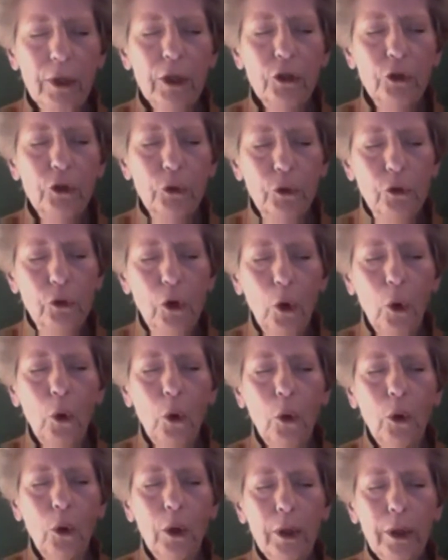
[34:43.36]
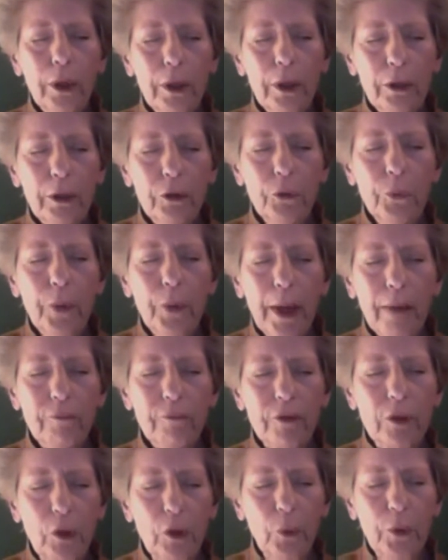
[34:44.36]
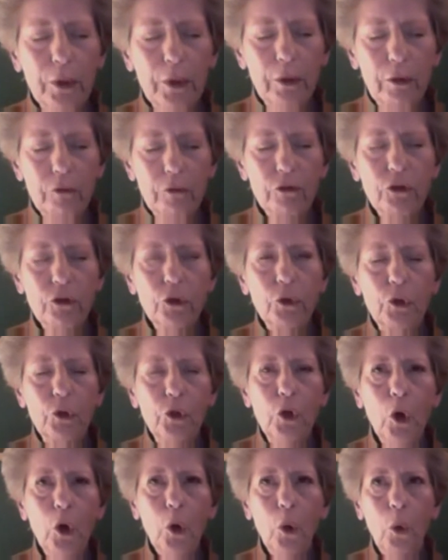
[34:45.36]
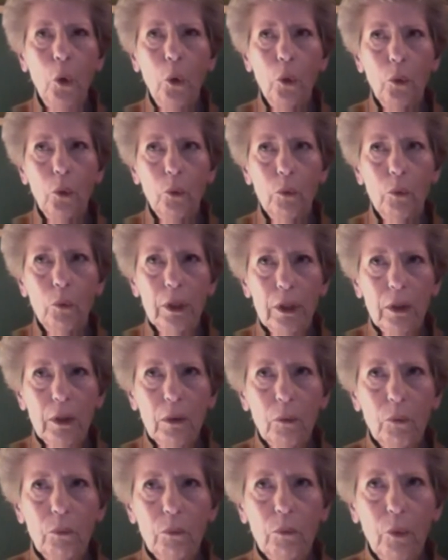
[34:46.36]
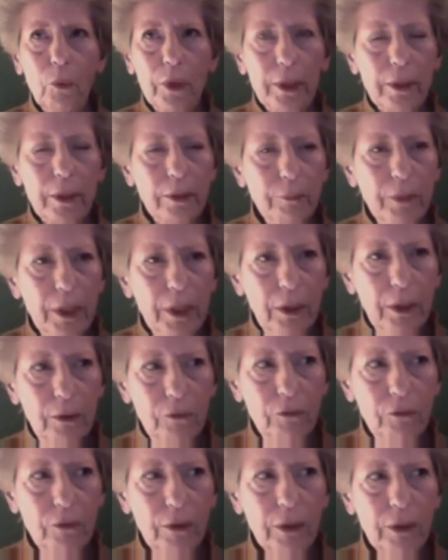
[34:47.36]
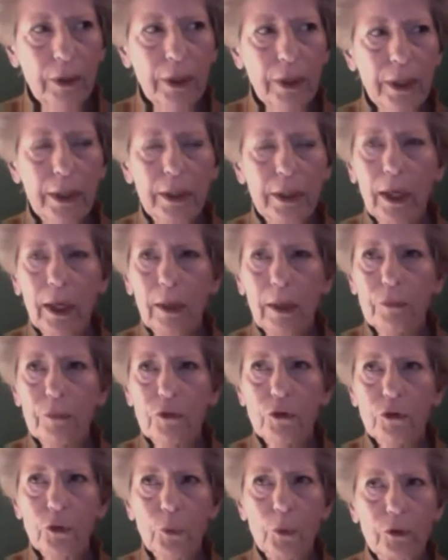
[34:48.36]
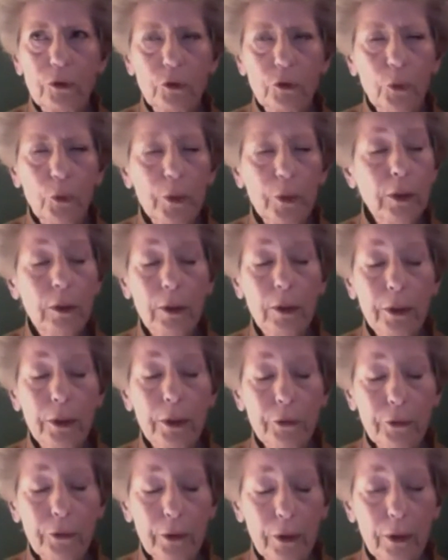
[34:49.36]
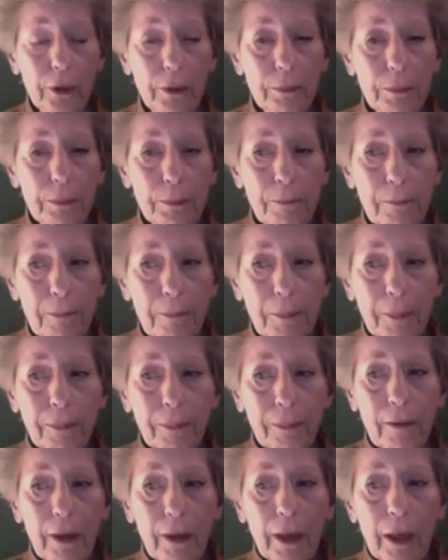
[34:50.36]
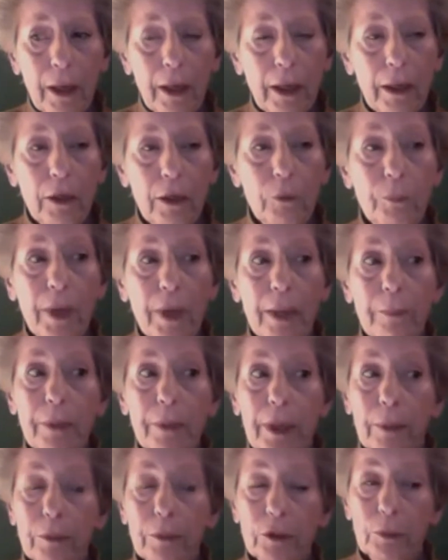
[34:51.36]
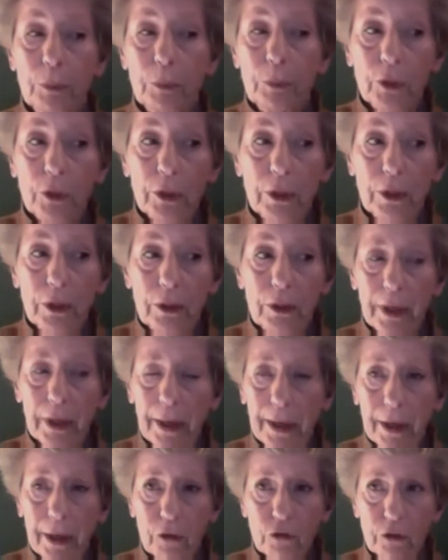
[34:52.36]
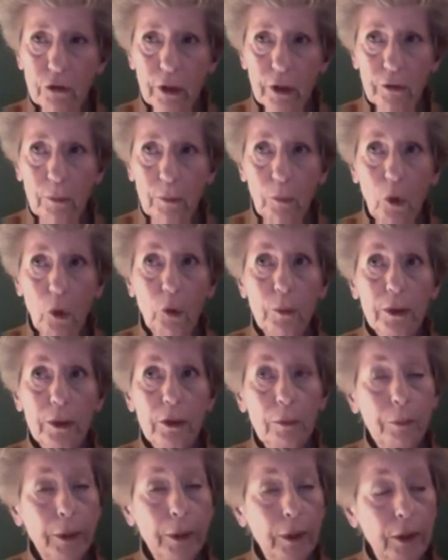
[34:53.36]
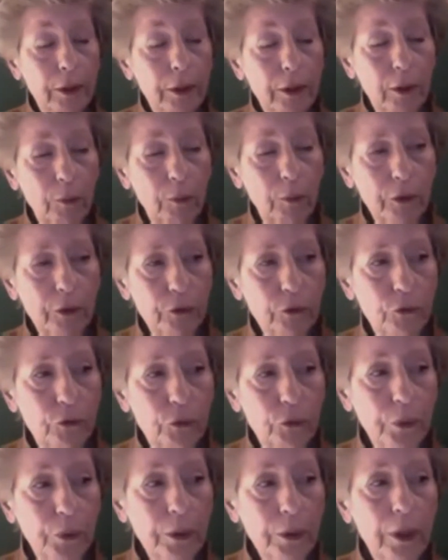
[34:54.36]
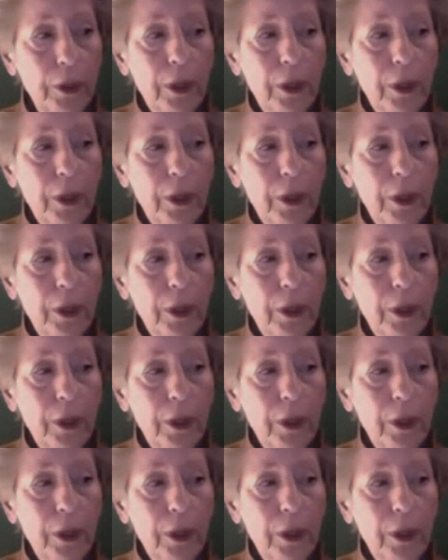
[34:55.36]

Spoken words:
you have a knowingness, you know what it means. It comes to you with great clarity. You may be able to put it into action at the moment, depending on what you're doing,